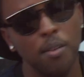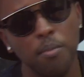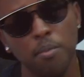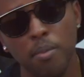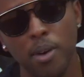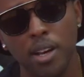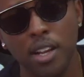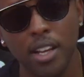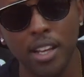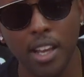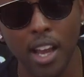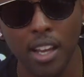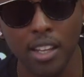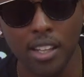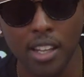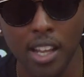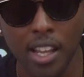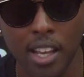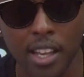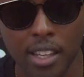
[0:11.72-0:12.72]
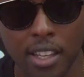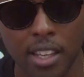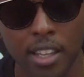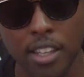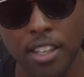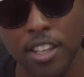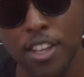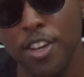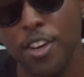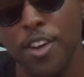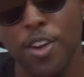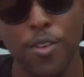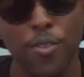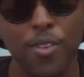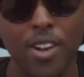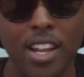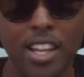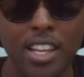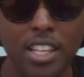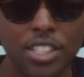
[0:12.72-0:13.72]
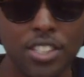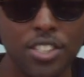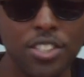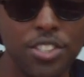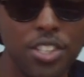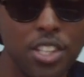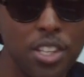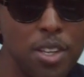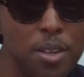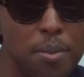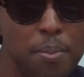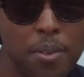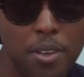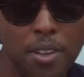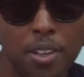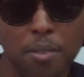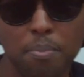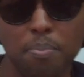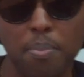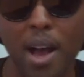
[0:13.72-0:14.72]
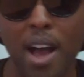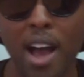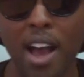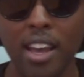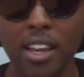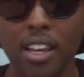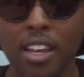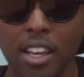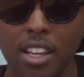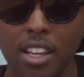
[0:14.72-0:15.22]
Man, I can't lie. Relationship goodbye.